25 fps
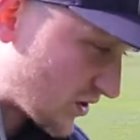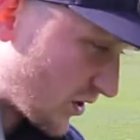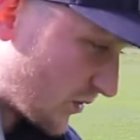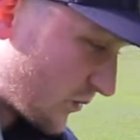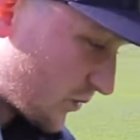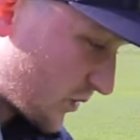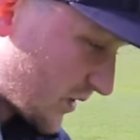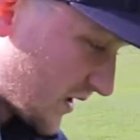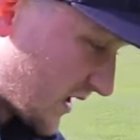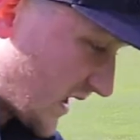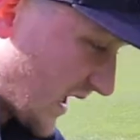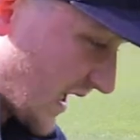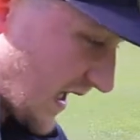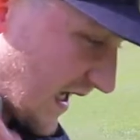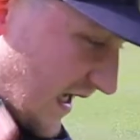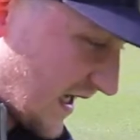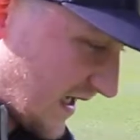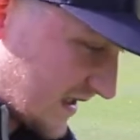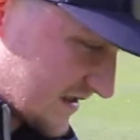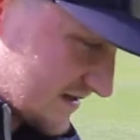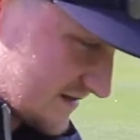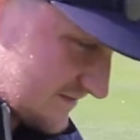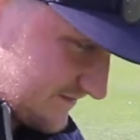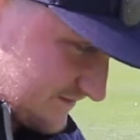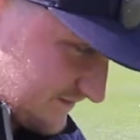up we
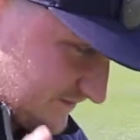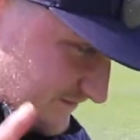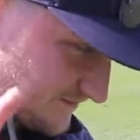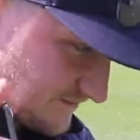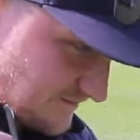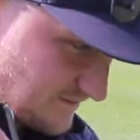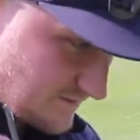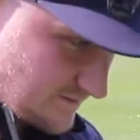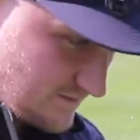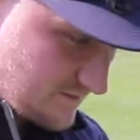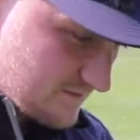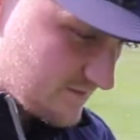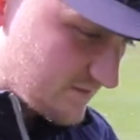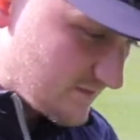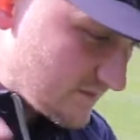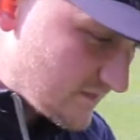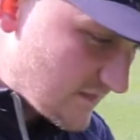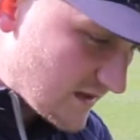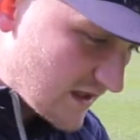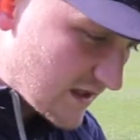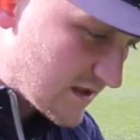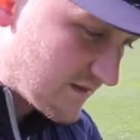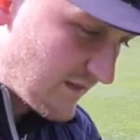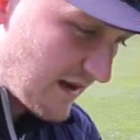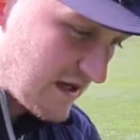had
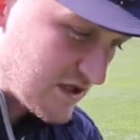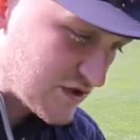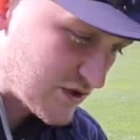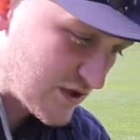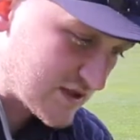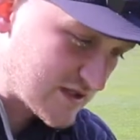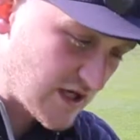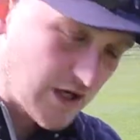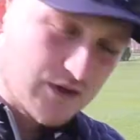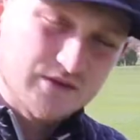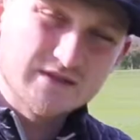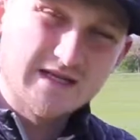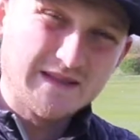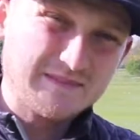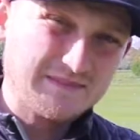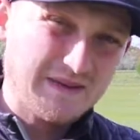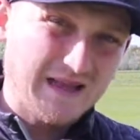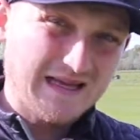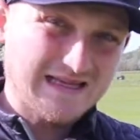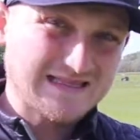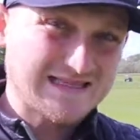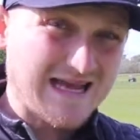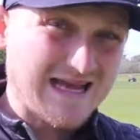Matrix Ozik Black